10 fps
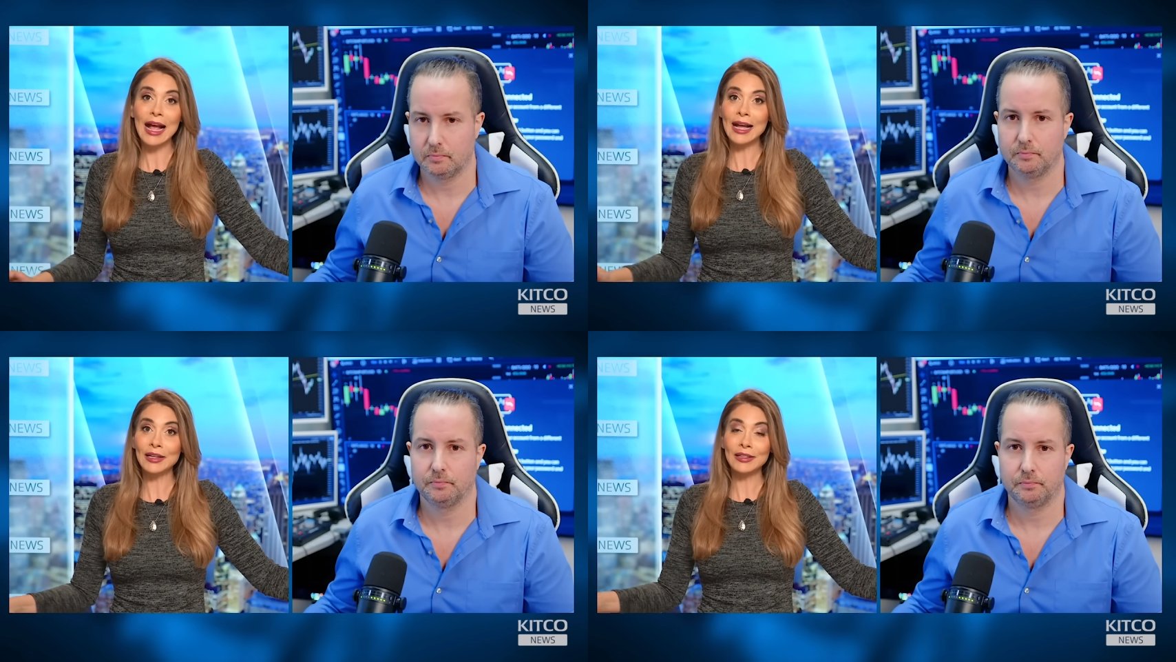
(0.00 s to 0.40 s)

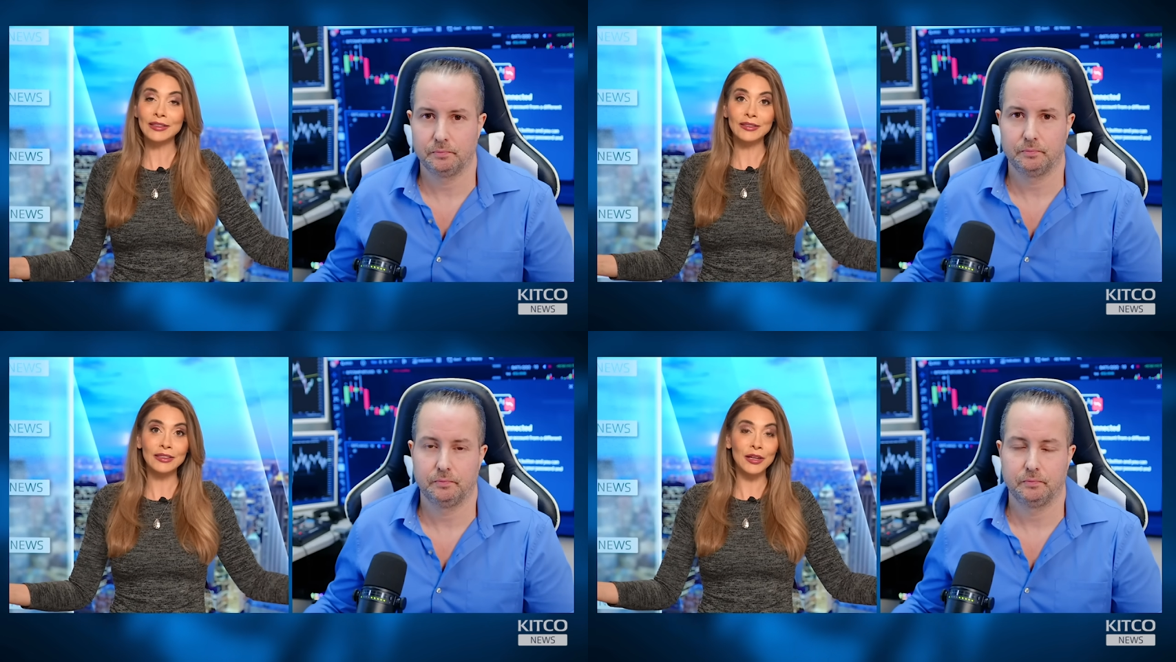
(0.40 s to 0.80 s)

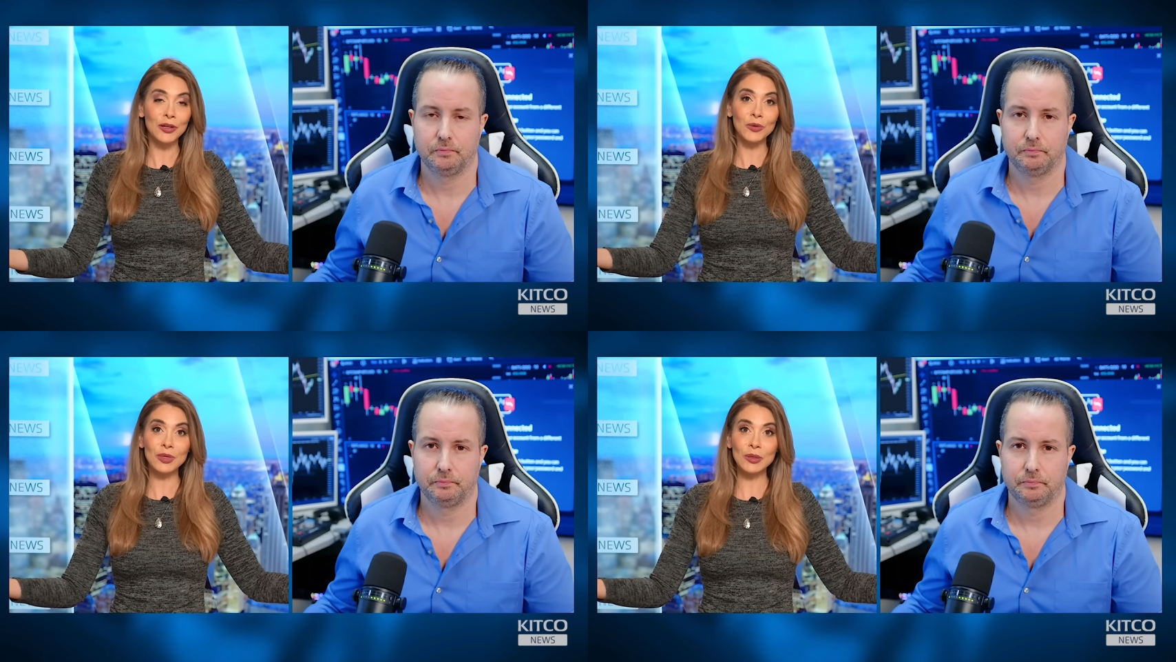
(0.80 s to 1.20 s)
Speaker 1: And, you
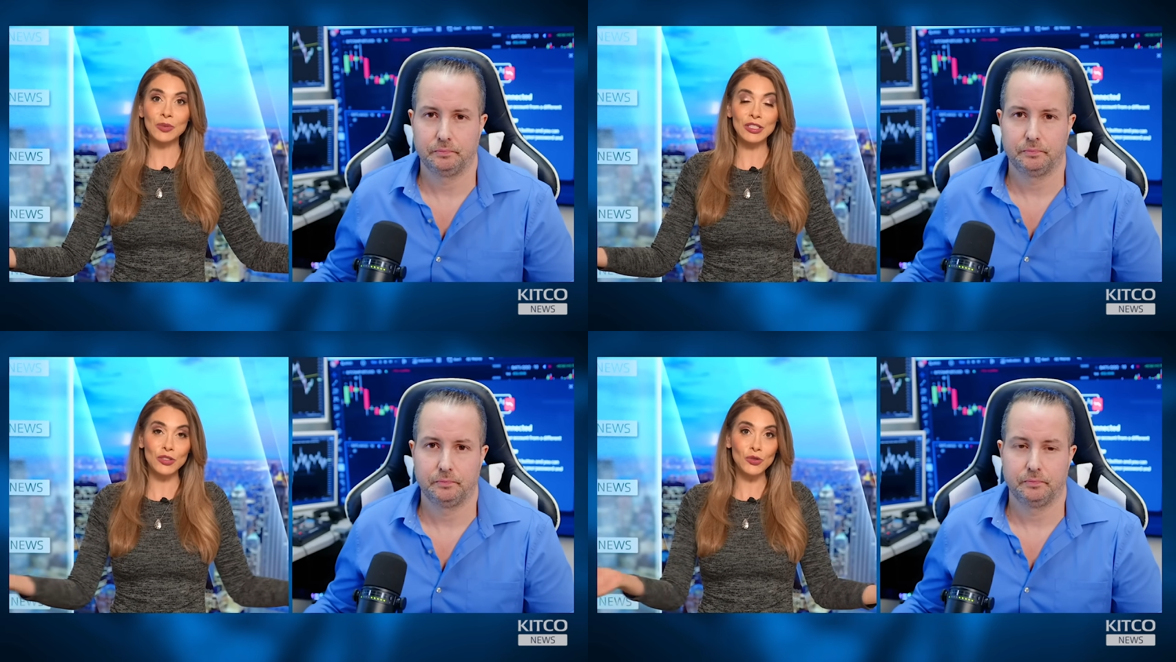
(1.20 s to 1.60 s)
know,
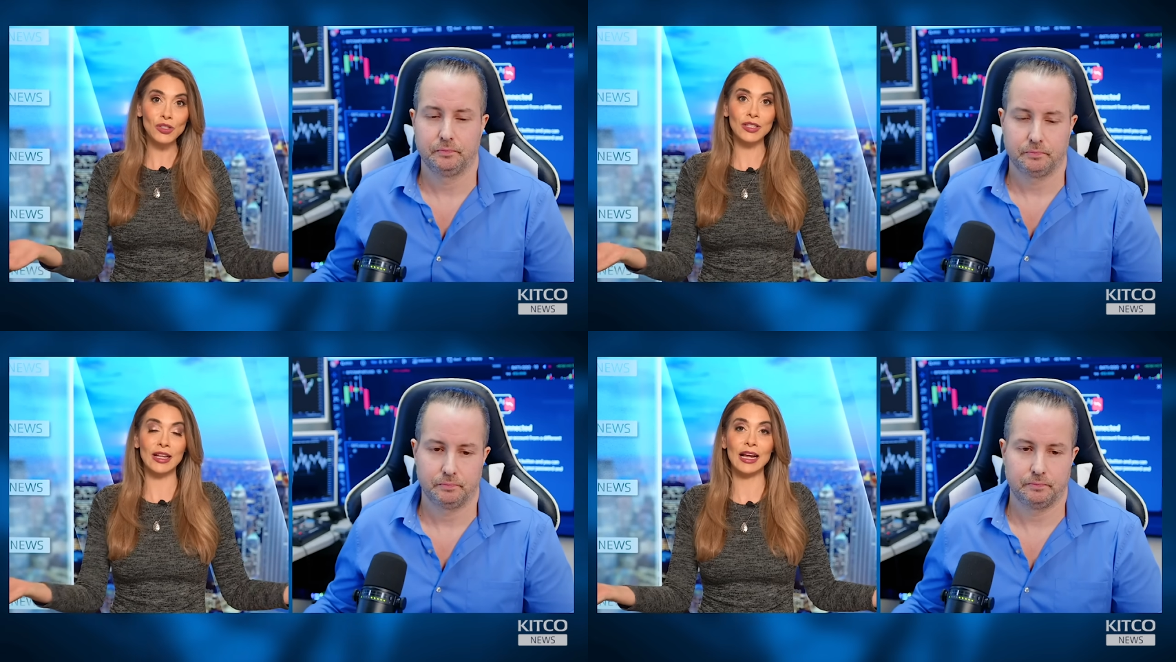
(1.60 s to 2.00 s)
we do
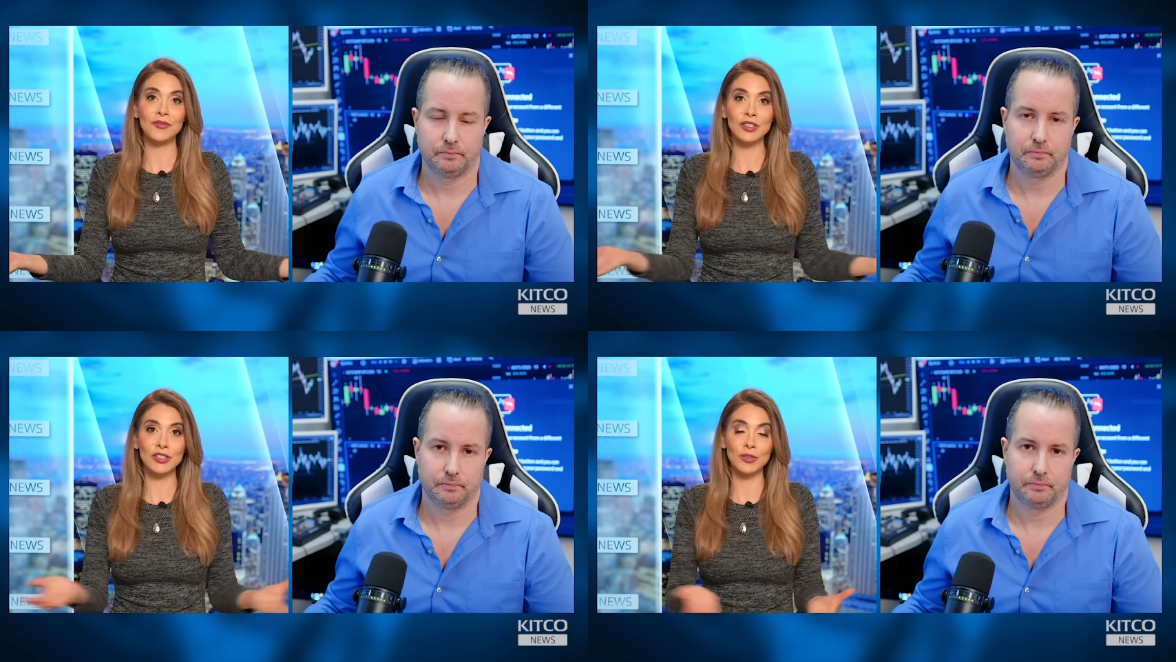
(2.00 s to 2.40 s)
still have this